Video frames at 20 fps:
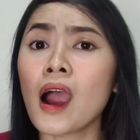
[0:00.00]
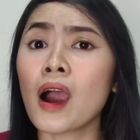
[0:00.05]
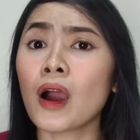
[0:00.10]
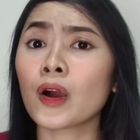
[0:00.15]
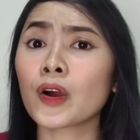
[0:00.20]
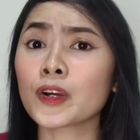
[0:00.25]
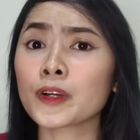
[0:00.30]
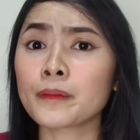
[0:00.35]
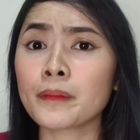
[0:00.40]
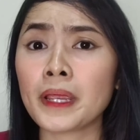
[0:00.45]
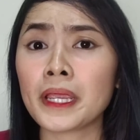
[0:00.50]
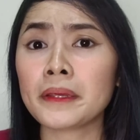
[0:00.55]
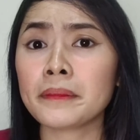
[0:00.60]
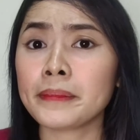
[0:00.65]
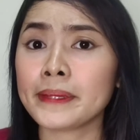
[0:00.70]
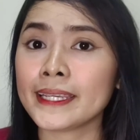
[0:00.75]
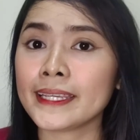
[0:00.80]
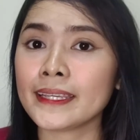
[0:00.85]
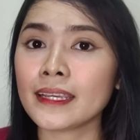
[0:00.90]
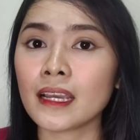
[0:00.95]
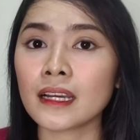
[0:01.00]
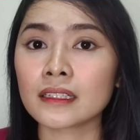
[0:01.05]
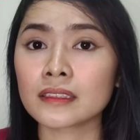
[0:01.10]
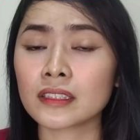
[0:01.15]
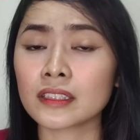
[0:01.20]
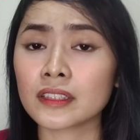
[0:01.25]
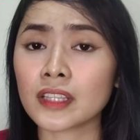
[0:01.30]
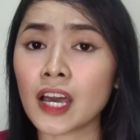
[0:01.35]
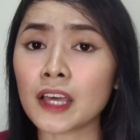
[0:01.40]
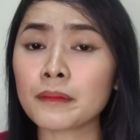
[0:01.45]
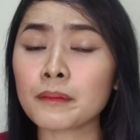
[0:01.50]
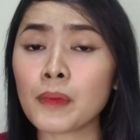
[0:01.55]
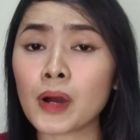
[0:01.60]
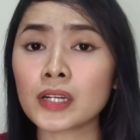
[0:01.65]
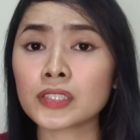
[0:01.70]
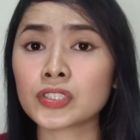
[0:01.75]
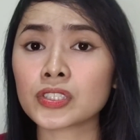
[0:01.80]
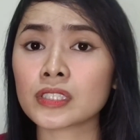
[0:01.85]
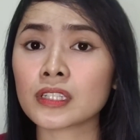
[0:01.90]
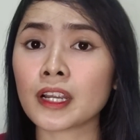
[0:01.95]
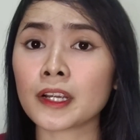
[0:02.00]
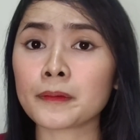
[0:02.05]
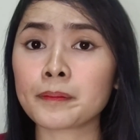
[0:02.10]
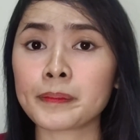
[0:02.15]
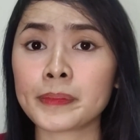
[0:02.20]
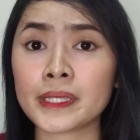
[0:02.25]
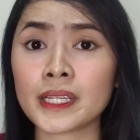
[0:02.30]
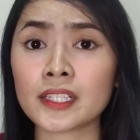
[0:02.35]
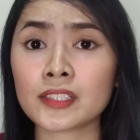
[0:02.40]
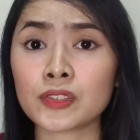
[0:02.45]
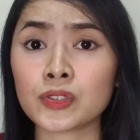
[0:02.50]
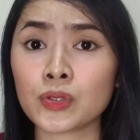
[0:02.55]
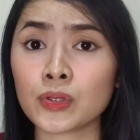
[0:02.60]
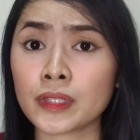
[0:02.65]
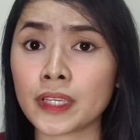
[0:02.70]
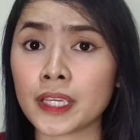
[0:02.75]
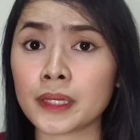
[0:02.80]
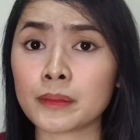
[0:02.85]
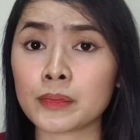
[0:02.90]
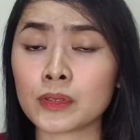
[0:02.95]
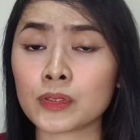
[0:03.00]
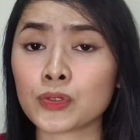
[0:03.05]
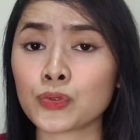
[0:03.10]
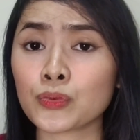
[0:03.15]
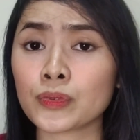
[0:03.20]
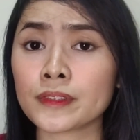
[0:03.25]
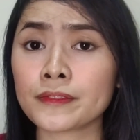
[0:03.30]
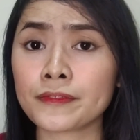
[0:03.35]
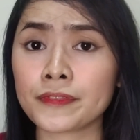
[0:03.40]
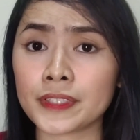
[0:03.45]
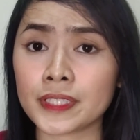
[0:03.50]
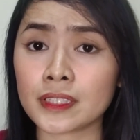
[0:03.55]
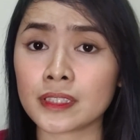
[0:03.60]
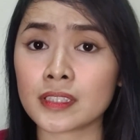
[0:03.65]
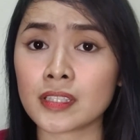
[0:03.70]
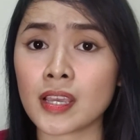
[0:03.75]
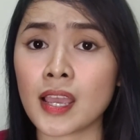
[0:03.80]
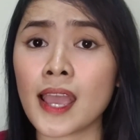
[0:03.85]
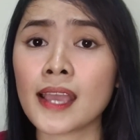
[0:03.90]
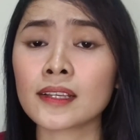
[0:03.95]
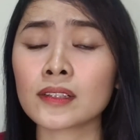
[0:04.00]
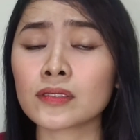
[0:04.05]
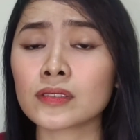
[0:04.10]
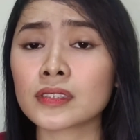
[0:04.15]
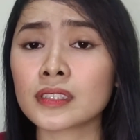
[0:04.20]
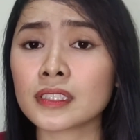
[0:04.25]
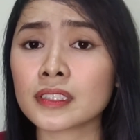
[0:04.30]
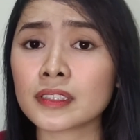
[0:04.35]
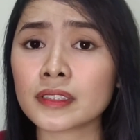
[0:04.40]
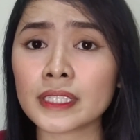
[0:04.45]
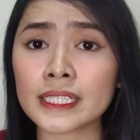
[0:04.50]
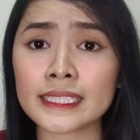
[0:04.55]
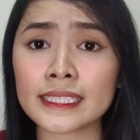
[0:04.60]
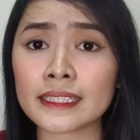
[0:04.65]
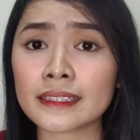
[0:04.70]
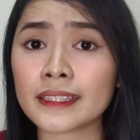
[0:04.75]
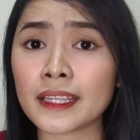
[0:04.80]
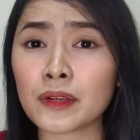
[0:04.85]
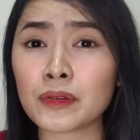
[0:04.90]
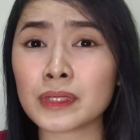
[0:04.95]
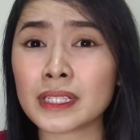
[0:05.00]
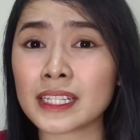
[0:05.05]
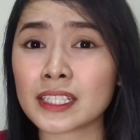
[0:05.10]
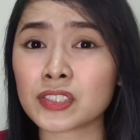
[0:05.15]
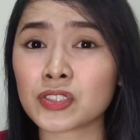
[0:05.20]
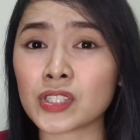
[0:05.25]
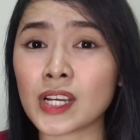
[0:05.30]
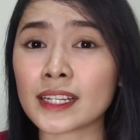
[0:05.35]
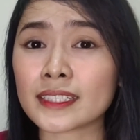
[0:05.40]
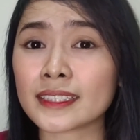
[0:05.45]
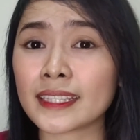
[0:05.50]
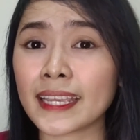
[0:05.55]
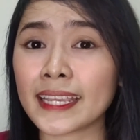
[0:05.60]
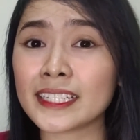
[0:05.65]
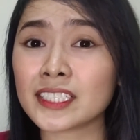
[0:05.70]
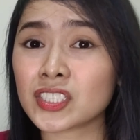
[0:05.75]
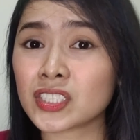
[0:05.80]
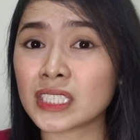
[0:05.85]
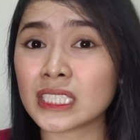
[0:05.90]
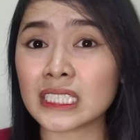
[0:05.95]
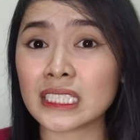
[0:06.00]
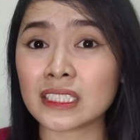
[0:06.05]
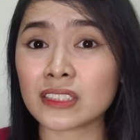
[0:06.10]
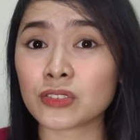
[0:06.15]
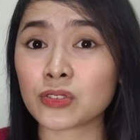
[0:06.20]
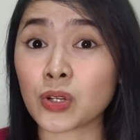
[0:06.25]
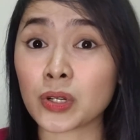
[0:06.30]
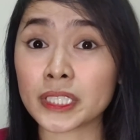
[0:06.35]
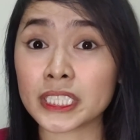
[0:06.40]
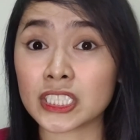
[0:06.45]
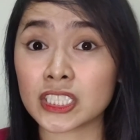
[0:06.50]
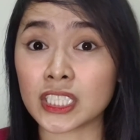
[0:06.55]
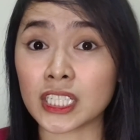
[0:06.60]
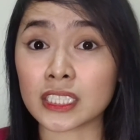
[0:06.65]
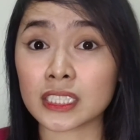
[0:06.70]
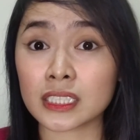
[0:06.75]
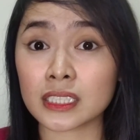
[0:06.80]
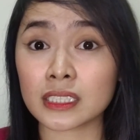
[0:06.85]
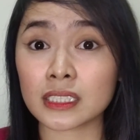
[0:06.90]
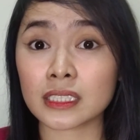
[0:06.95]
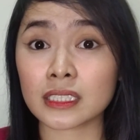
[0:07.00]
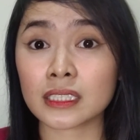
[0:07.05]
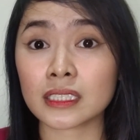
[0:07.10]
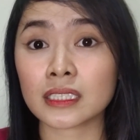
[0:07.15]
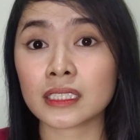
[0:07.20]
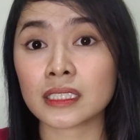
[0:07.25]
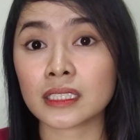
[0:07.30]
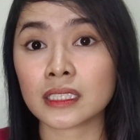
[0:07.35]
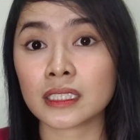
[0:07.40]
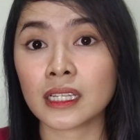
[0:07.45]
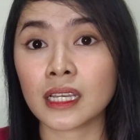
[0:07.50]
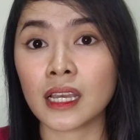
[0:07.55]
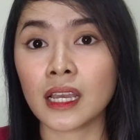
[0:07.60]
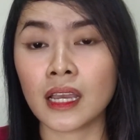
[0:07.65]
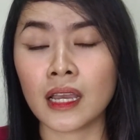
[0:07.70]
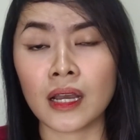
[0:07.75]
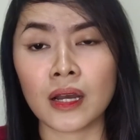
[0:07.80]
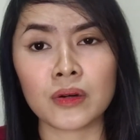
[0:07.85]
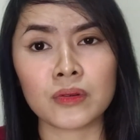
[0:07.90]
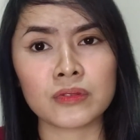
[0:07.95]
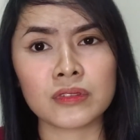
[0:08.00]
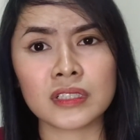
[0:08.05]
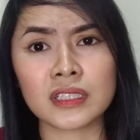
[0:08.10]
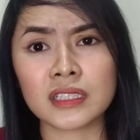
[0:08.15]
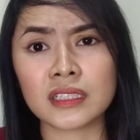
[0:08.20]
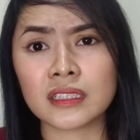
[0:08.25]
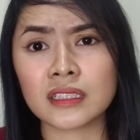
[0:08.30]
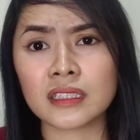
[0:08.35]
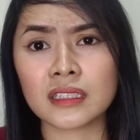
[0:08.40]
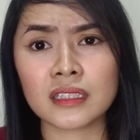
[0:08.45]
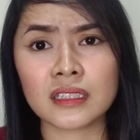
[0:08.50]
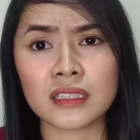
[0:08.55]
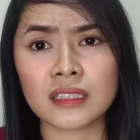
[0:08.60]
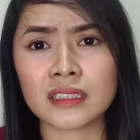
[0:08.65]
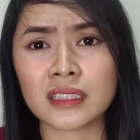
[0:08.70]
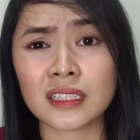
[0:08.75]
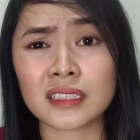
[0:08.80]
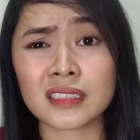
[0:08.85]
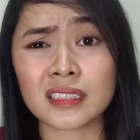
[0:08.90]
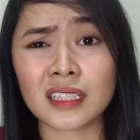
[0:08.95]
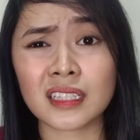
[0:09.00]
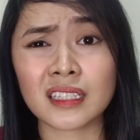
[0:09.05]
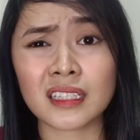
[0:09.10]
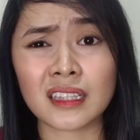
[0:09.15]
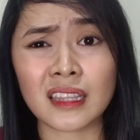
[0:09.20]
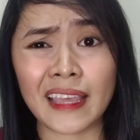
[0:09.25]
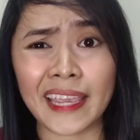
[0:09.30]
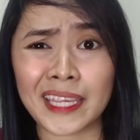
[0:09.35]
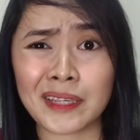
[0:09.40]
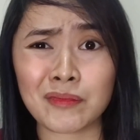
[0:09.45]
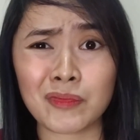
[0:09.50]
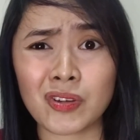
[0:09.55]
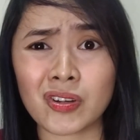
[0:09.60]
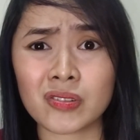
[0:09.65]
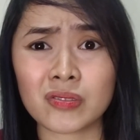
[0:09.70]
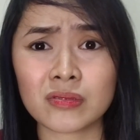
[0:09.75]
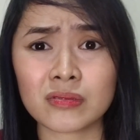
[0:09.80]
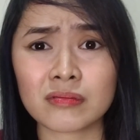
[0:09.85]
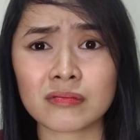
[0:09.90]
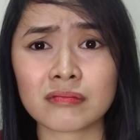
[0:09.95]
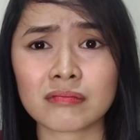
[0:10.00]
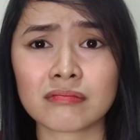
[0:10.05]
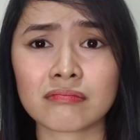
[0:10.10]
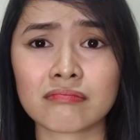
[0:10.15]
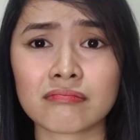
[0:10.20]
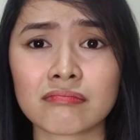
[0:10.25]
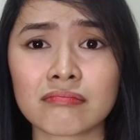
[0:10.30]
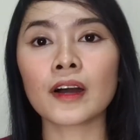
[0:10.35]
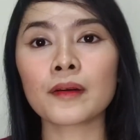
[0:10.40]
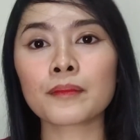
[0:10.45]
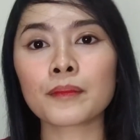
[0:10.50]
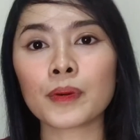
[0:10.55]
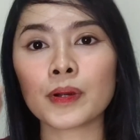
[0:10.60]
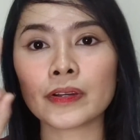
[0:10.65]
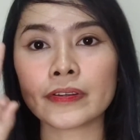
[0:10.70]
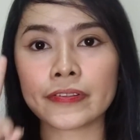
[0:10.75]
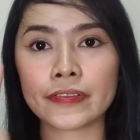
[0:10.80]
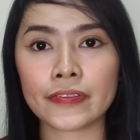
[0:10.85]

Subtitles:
Or maybe the non-modular PSU cables will fit, considering that they will extract the HDD storages. Well, that's kinda lame though. Number